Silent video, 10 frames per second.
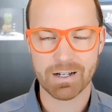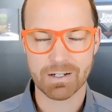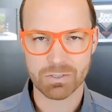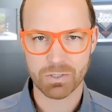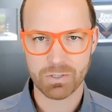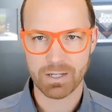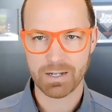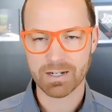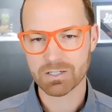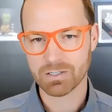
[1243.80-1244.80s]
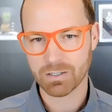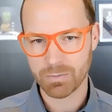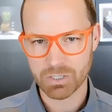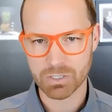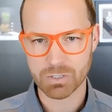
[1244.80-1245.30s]
I'll show you that. Actually, let me
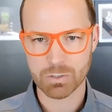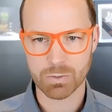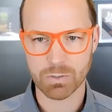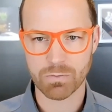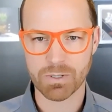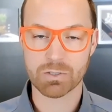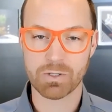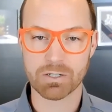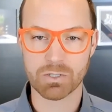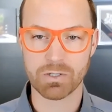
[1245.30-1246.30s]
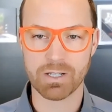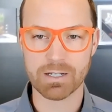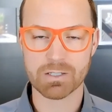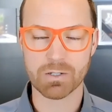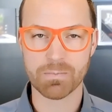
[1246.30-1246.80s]
just switch over to my screen and I'll show you
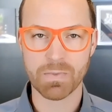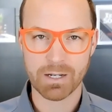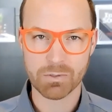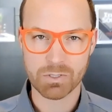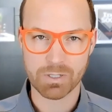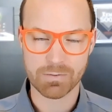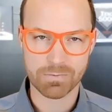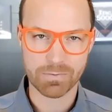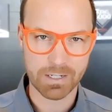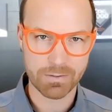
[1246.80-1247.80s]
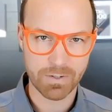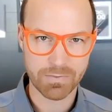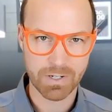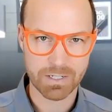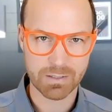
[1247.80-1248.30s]
that. So I want you to define your 5
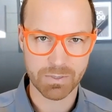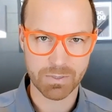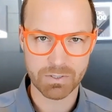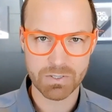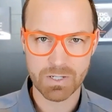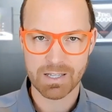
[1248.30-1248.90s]
content pillars.